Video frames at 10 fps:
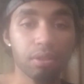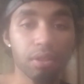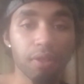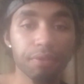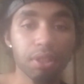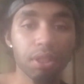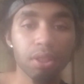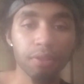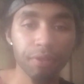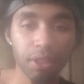love is
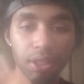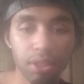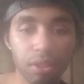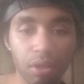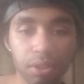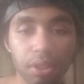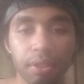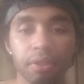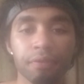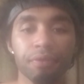love, God's
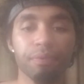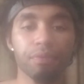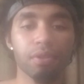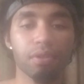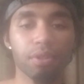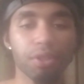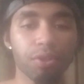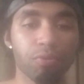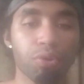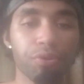love,
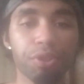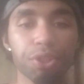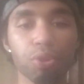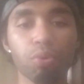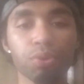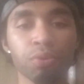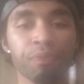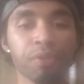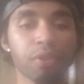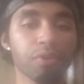the world creates
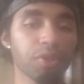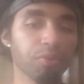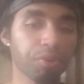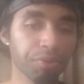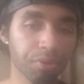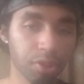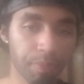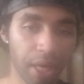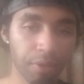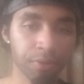eternal, the widow stirs
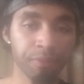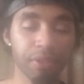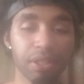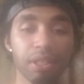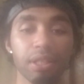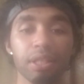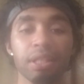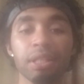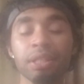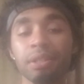power,
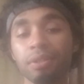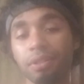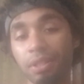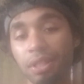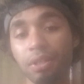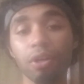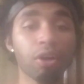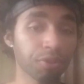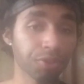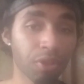and
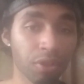honor is